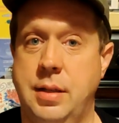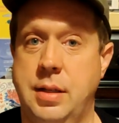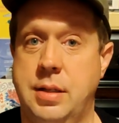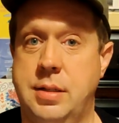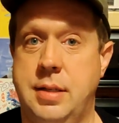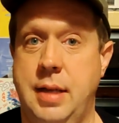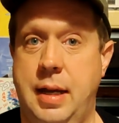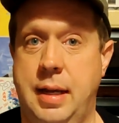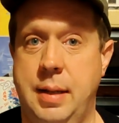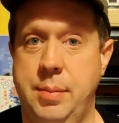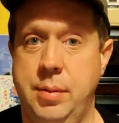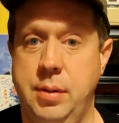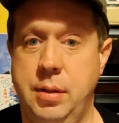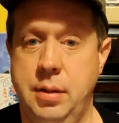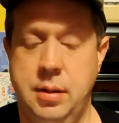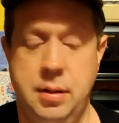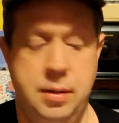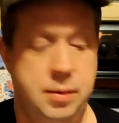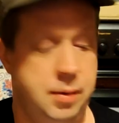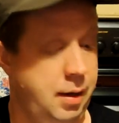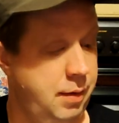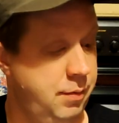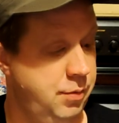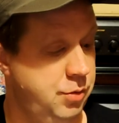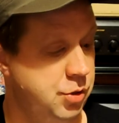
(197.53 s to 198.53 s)
table,
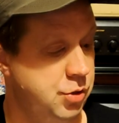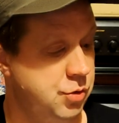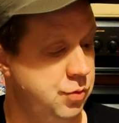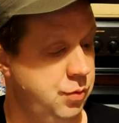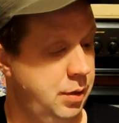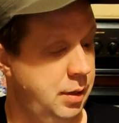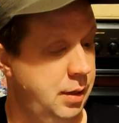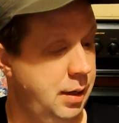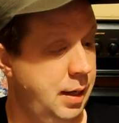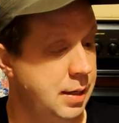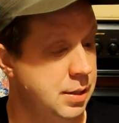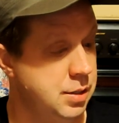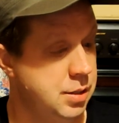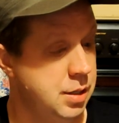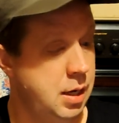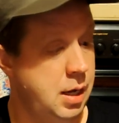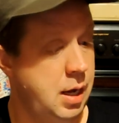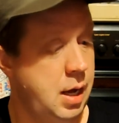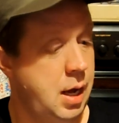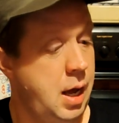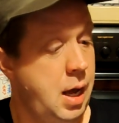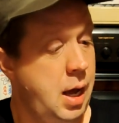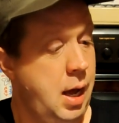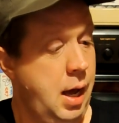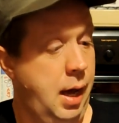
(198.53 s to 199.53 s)
I've just realised.
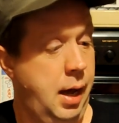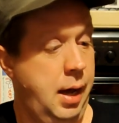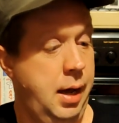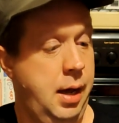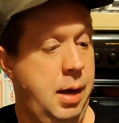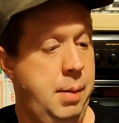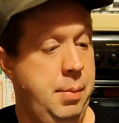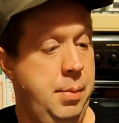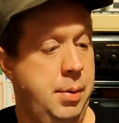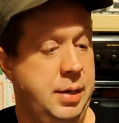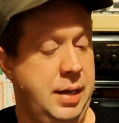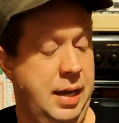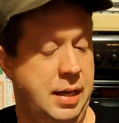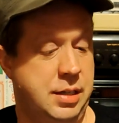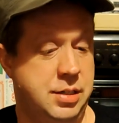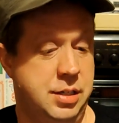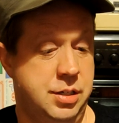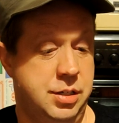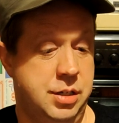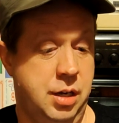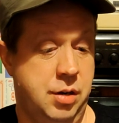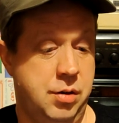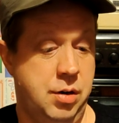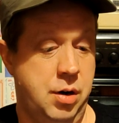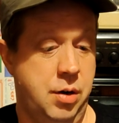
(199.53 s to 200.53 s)
But yeah,
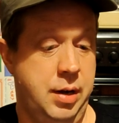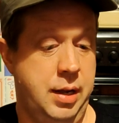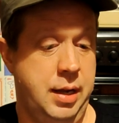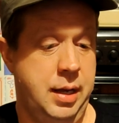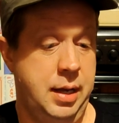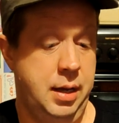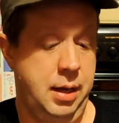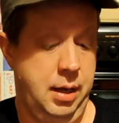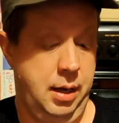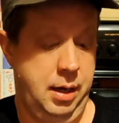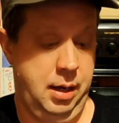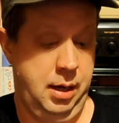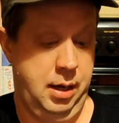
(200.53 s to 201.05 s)
Tyskie Grony,